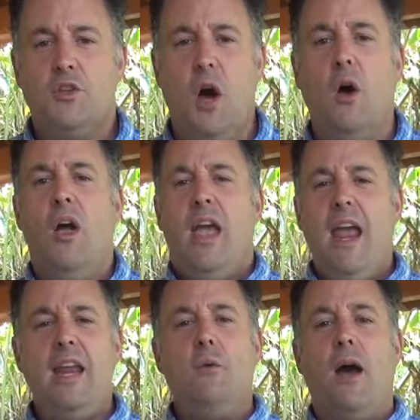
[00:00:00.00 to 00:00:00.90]
So
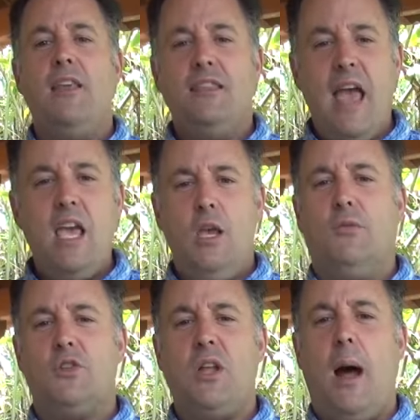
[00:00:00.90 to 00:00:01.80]
anyway, thank you
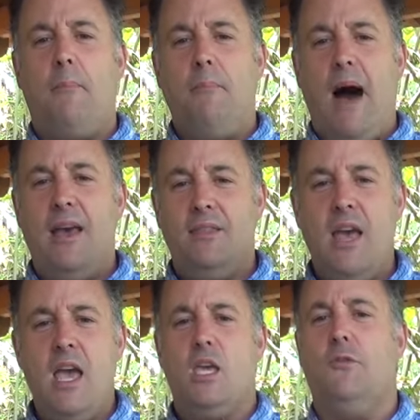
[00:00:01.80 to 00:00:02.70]
for stopping by,
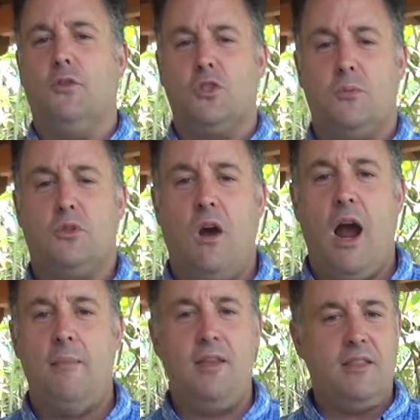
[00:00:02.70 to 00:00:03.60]
thank you for
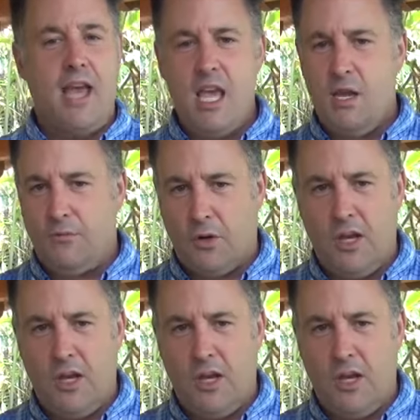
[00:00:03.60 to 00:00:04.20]
subscribing, thank you for